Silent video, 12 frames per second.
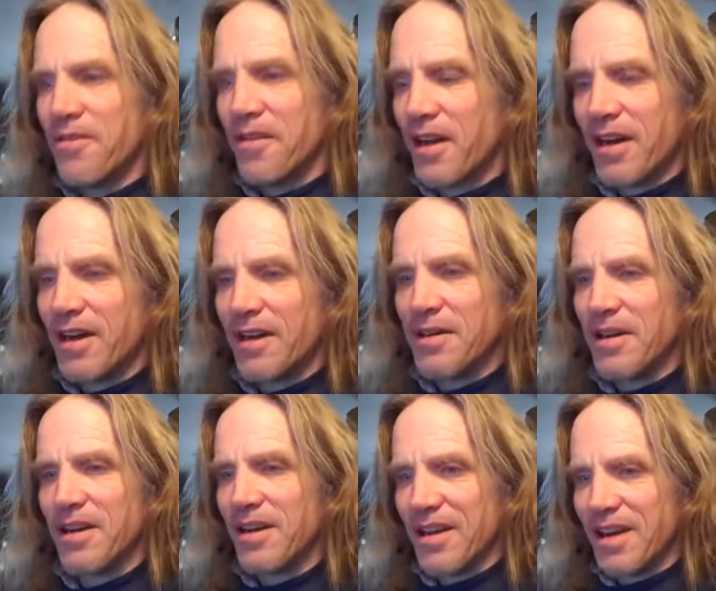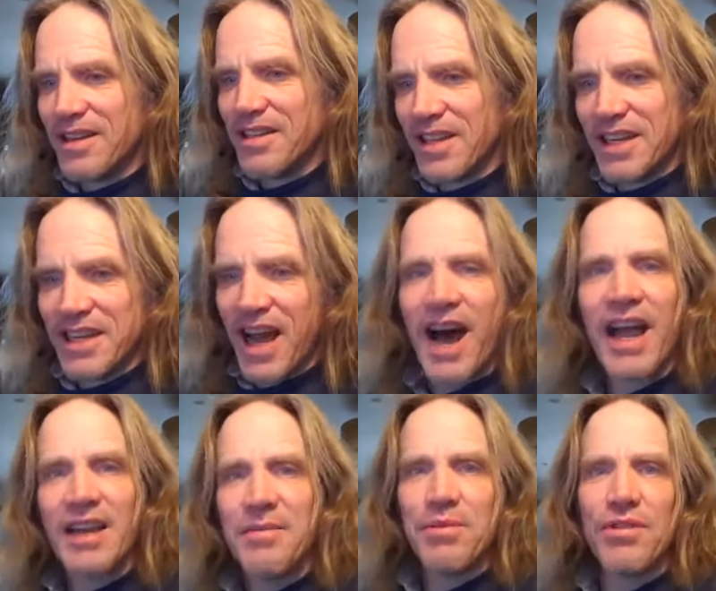uh, uh,
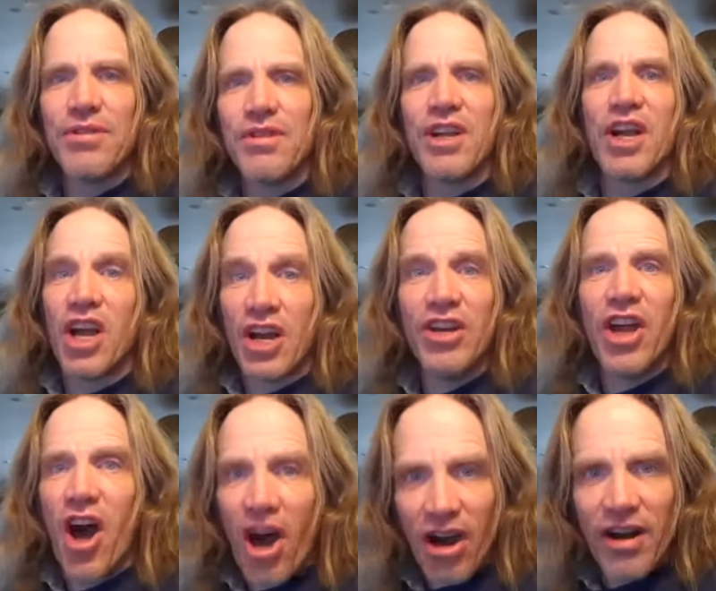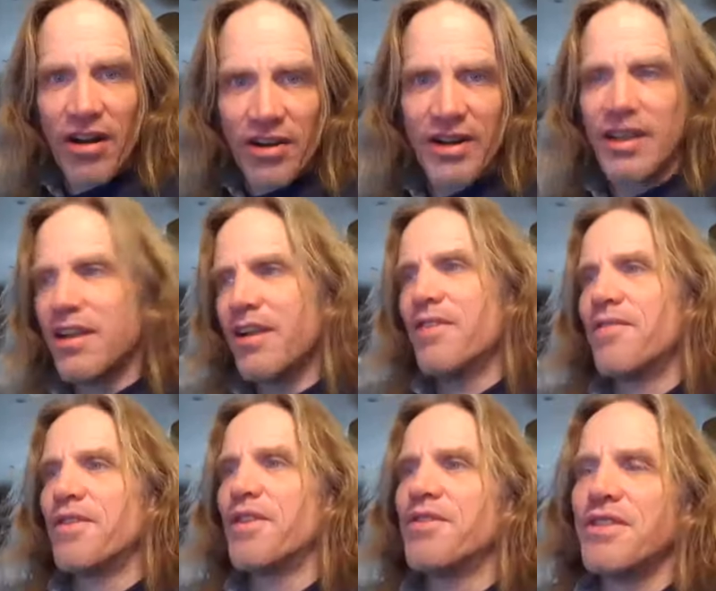undeniable canard
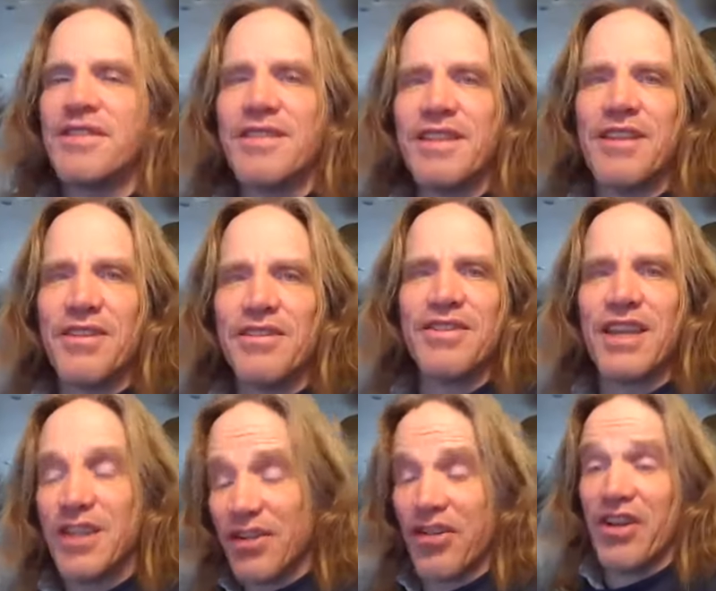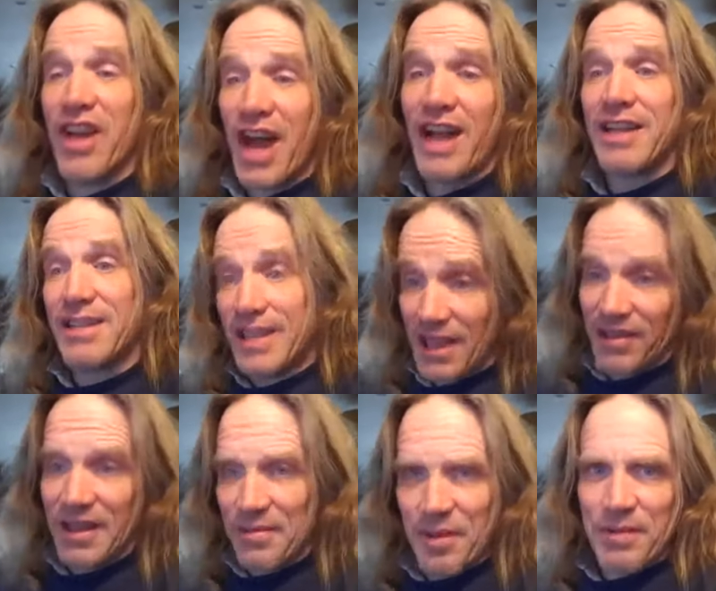for you to sit there and say you're not
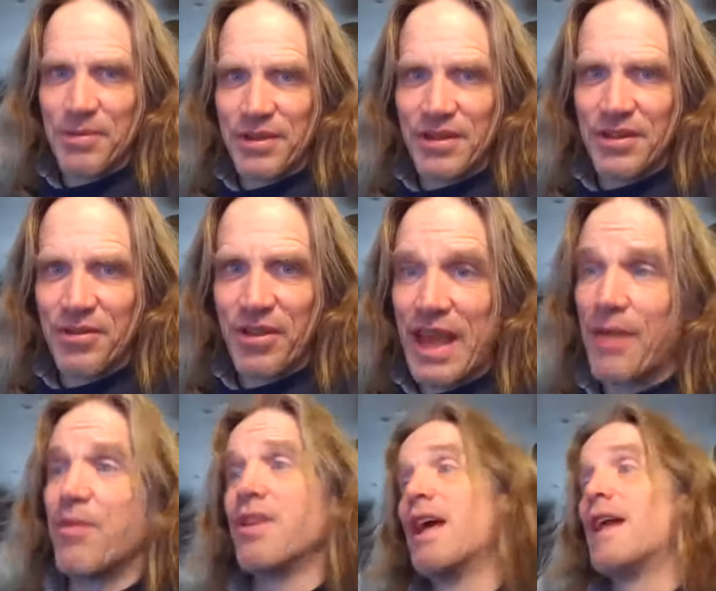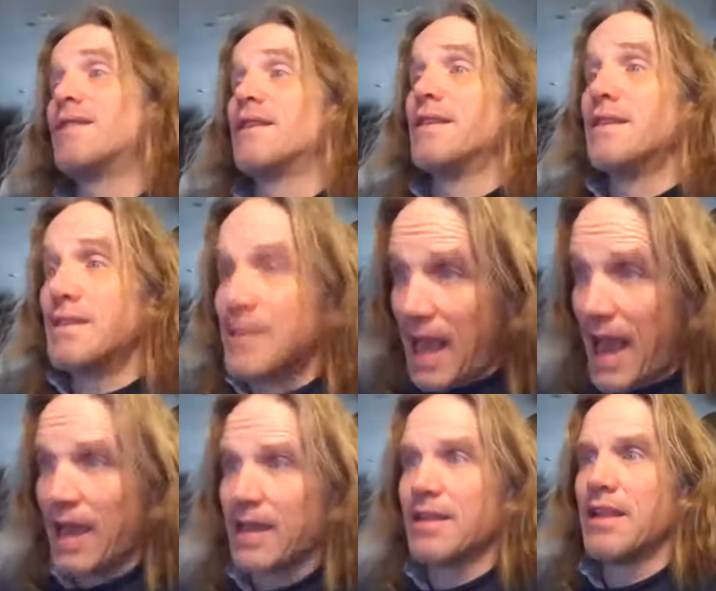telling people to do that when that's
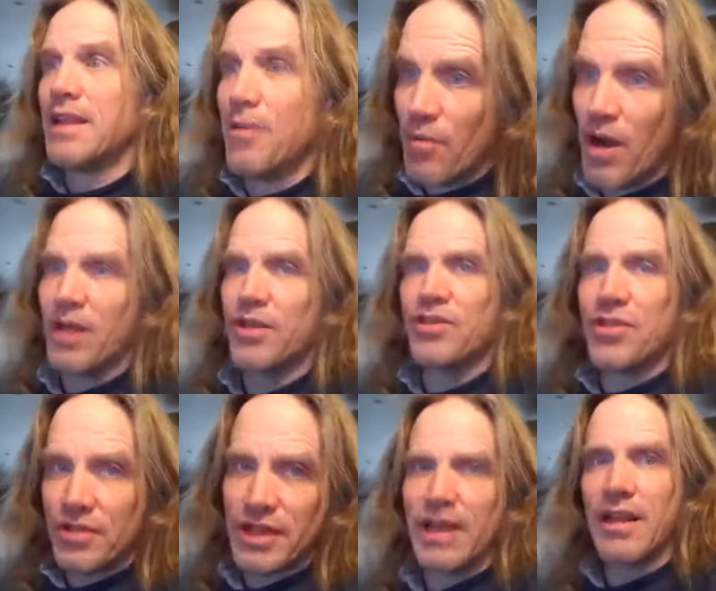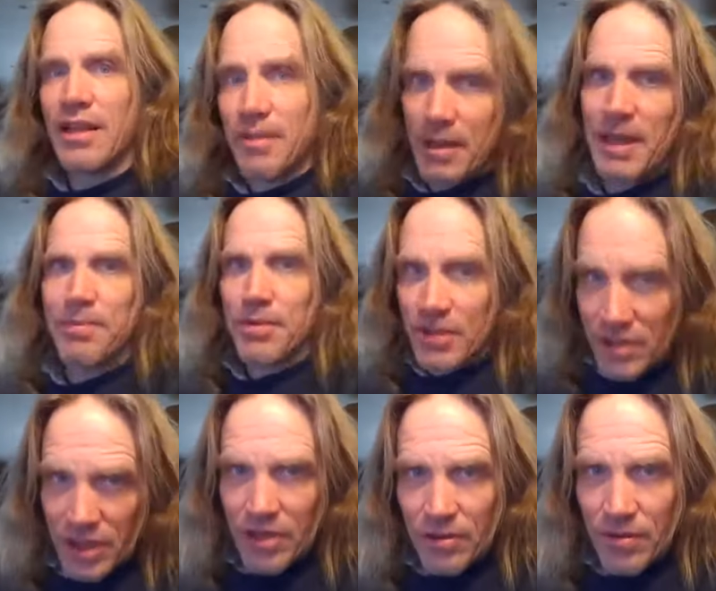exactly what you're telling people to
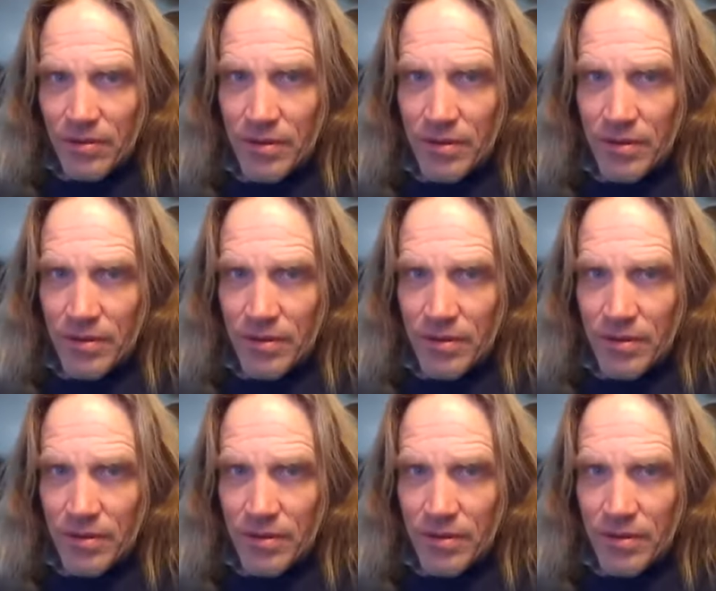do.